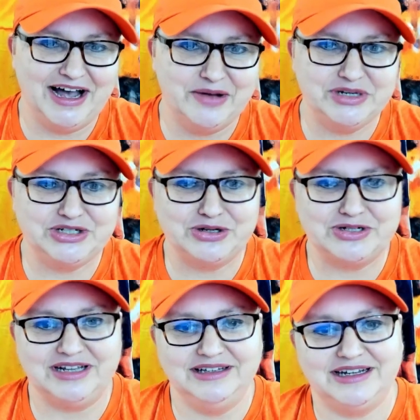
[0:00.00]
Be sure
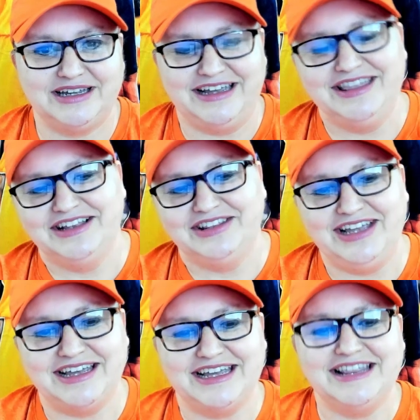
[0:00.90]
to click in the
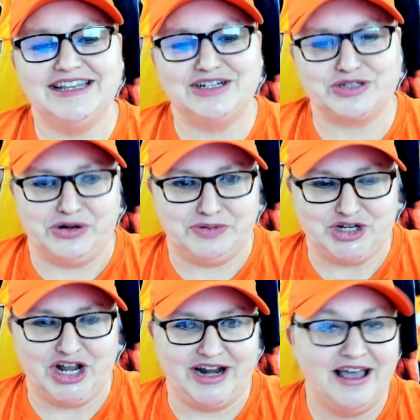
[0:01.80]
link in the
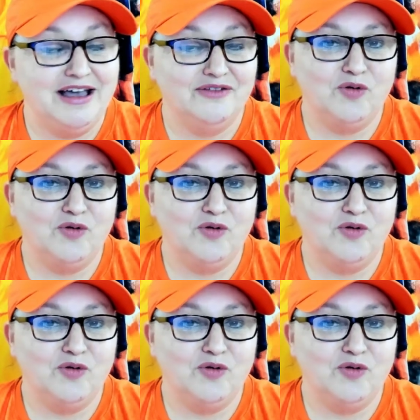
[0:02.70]
description